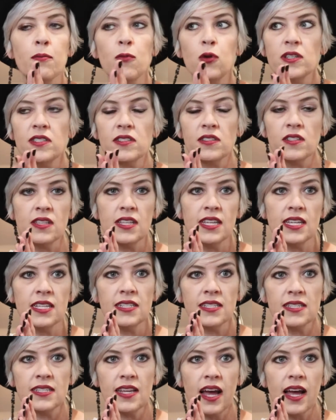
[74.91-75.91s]
moist on the
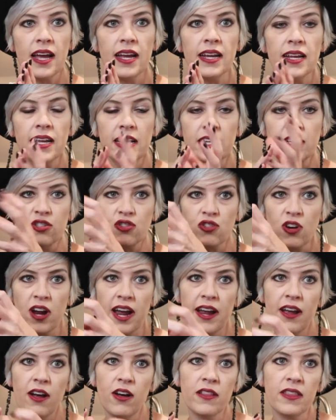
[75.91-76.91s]
inside and
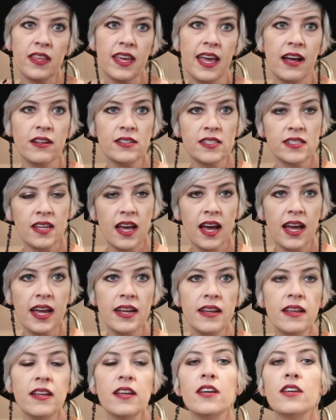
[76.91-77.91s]
dry on the
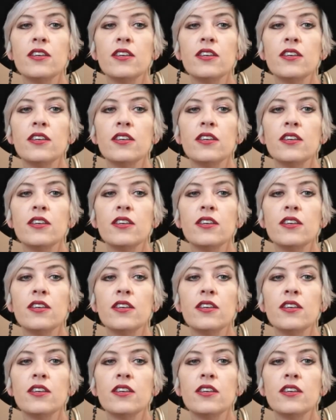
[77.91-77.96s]
outside.